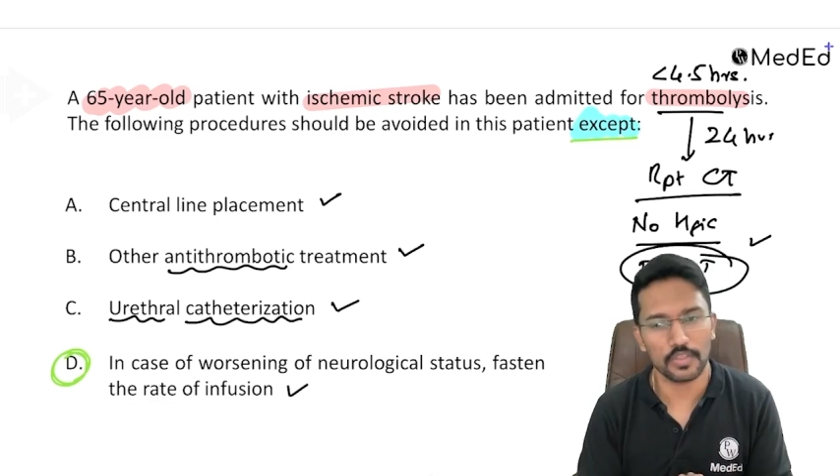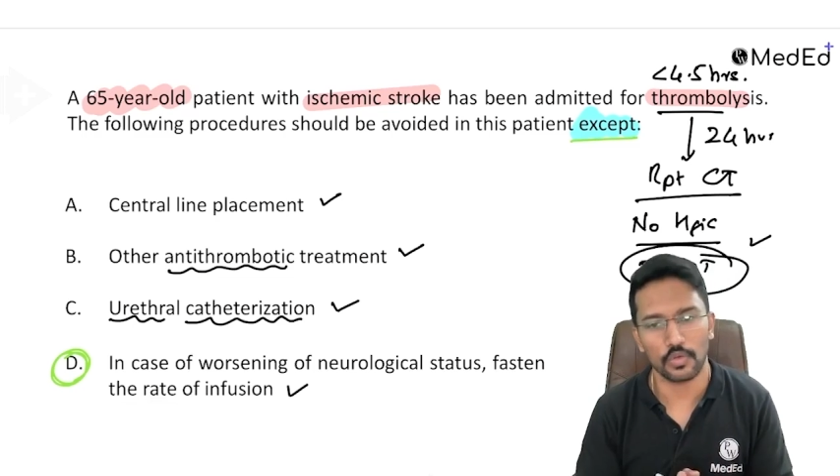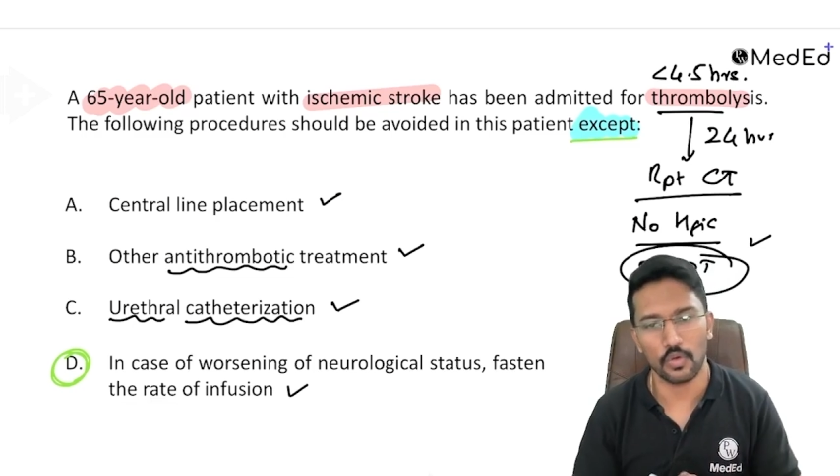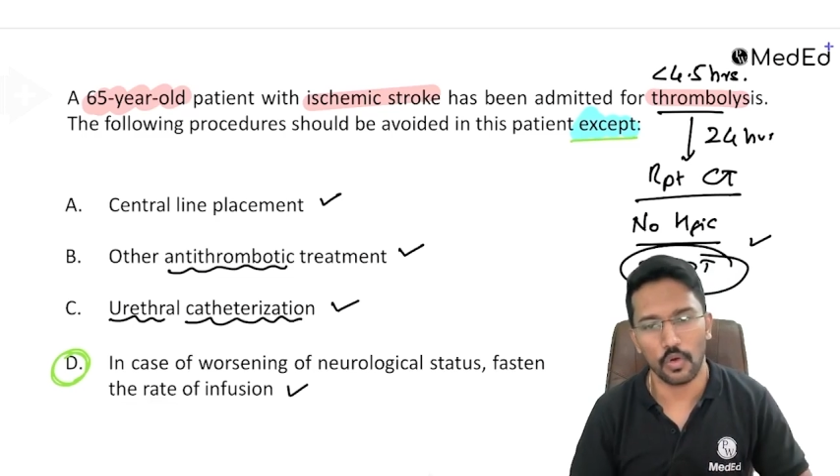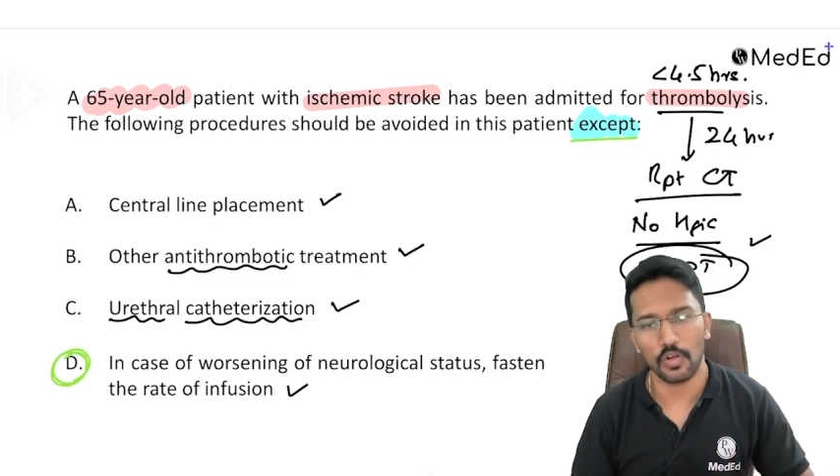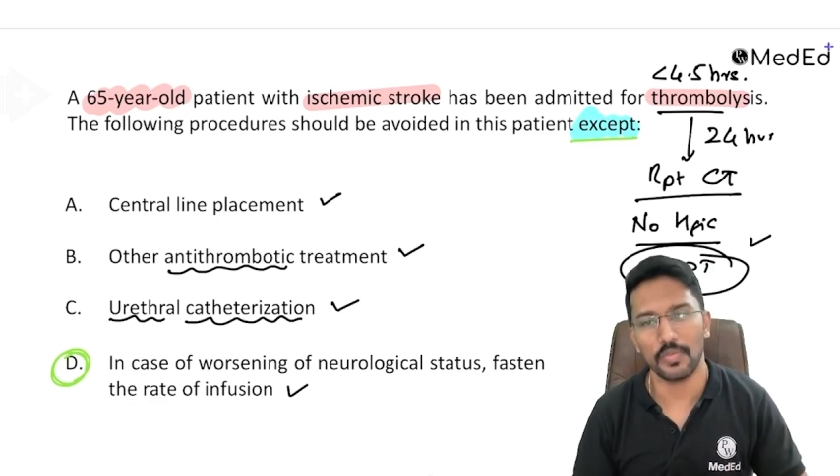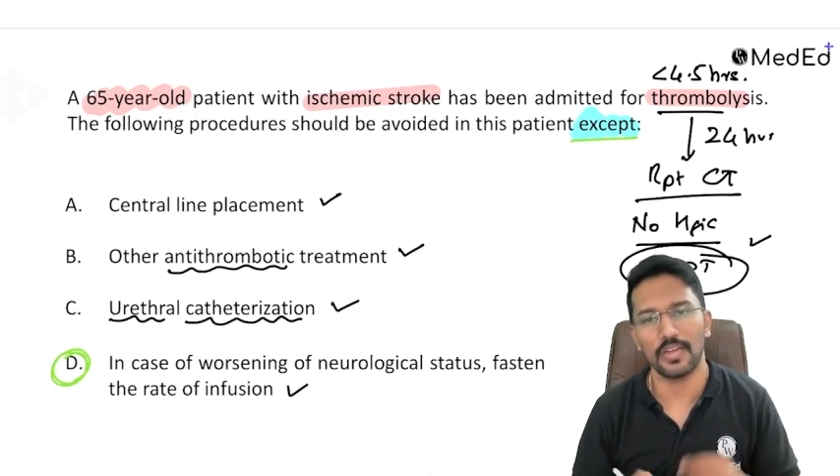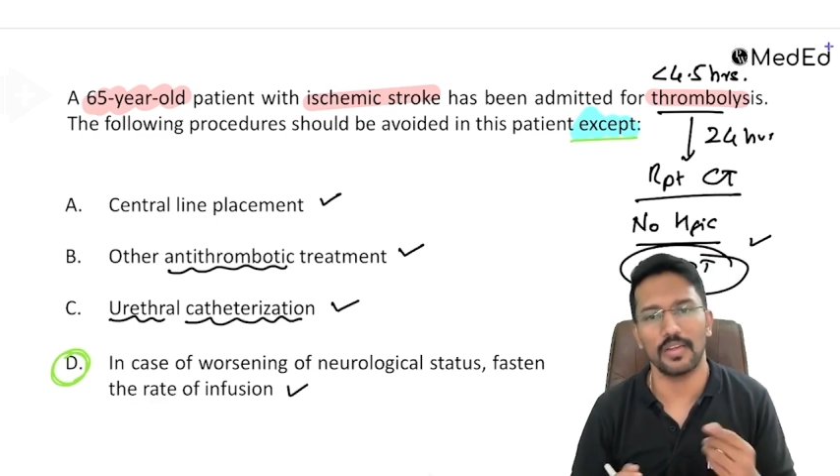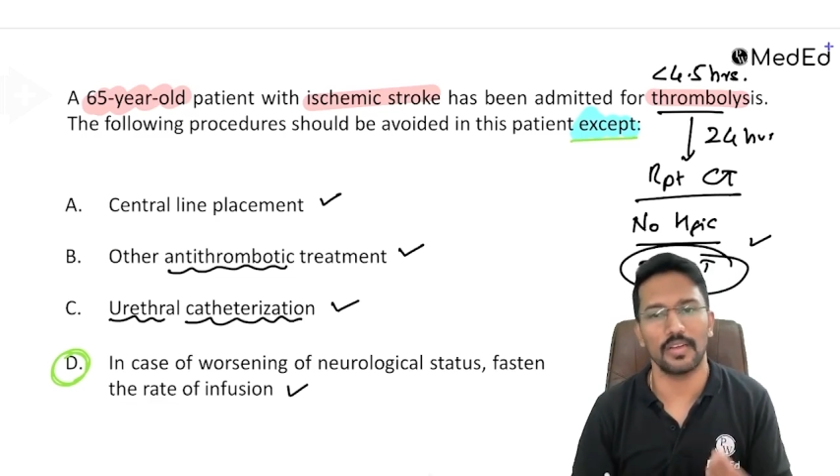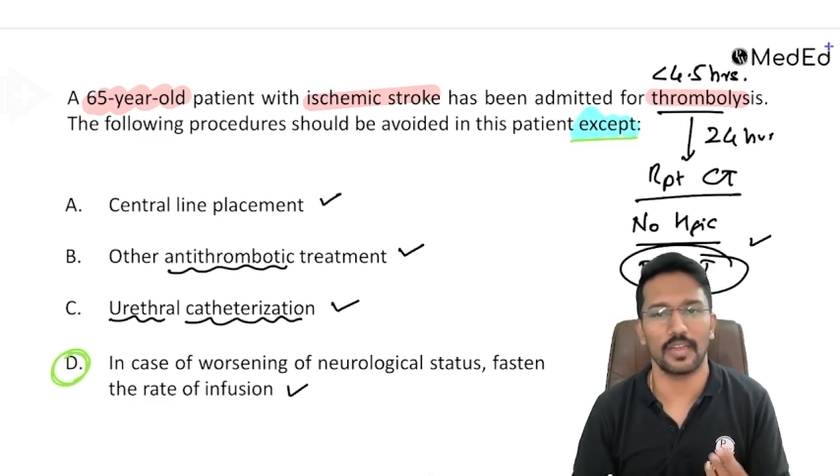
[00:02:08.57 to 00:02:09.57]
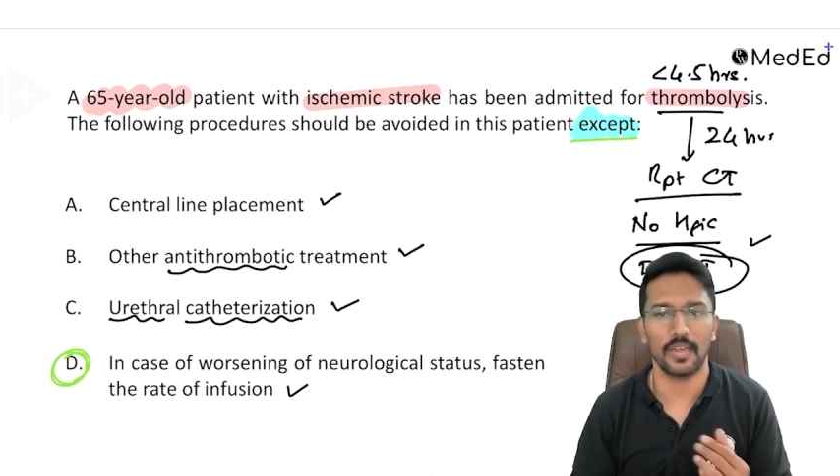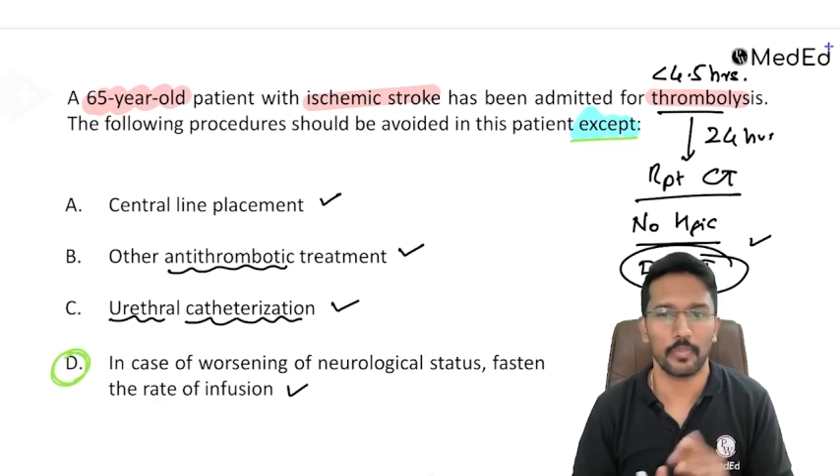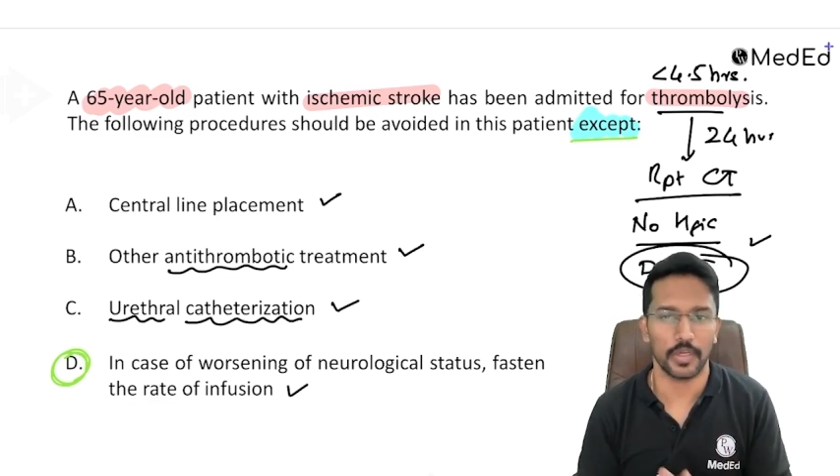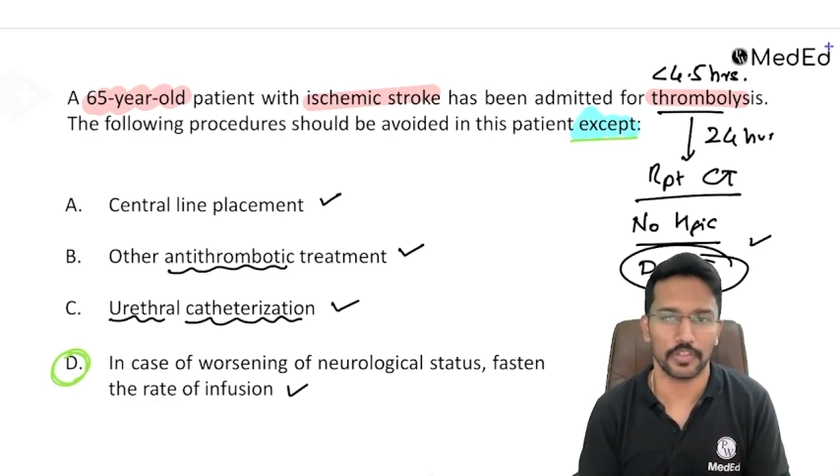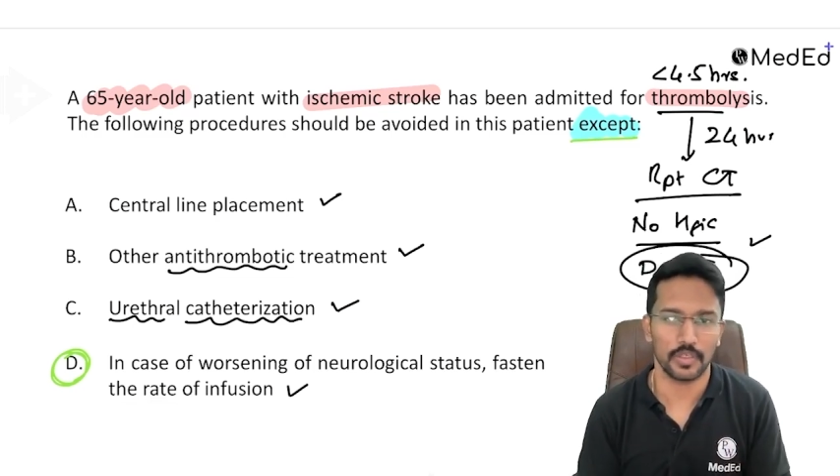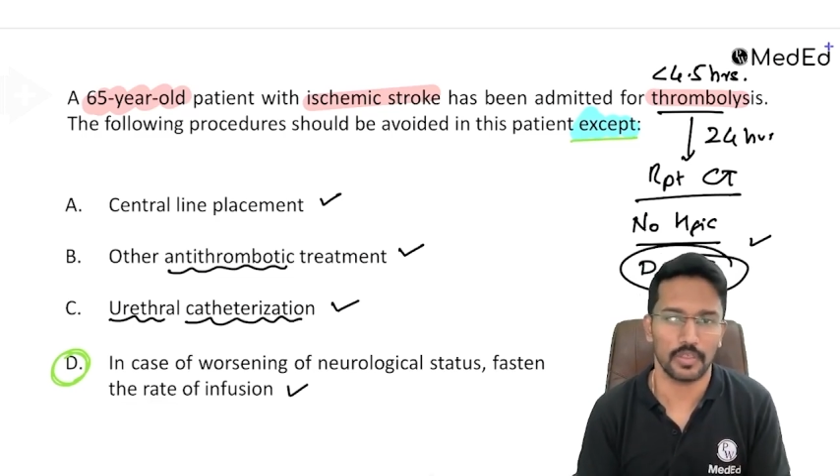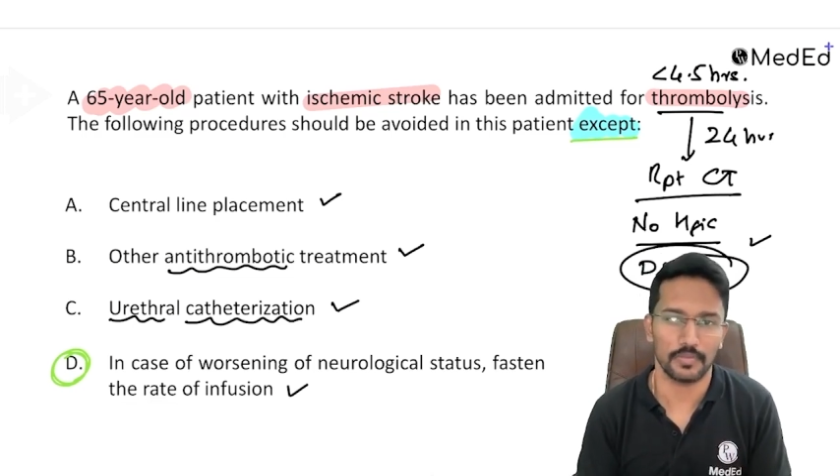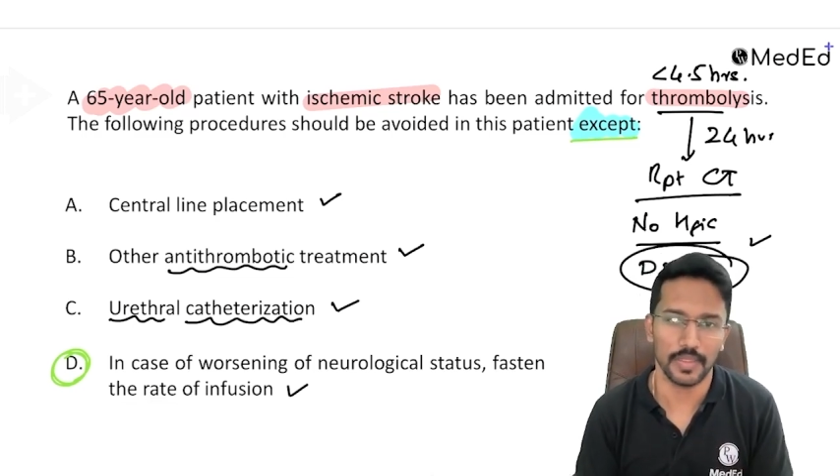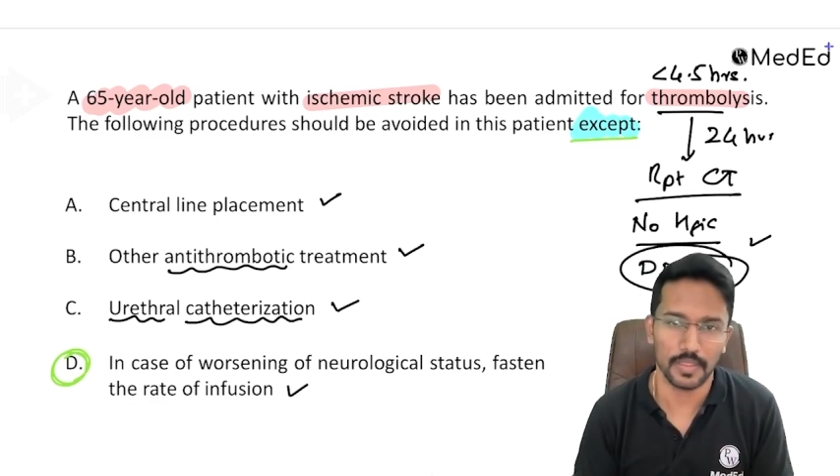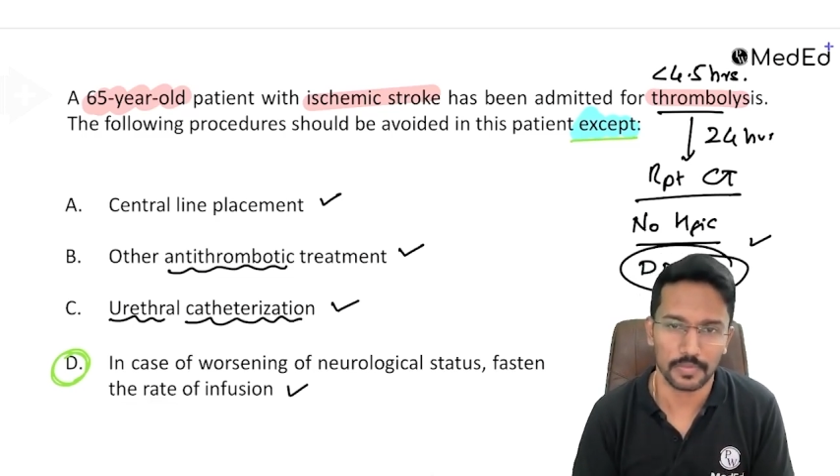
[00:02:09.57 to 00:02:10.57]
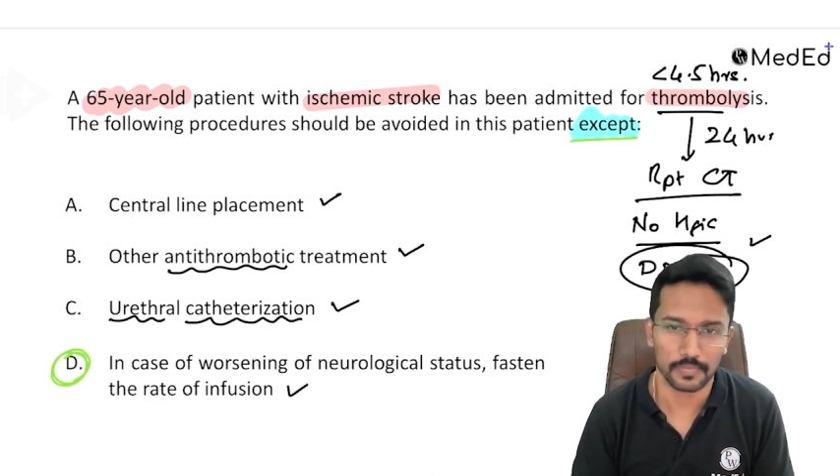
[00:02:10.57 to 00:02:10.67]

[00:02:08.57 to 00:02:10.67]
should not be done in a patient with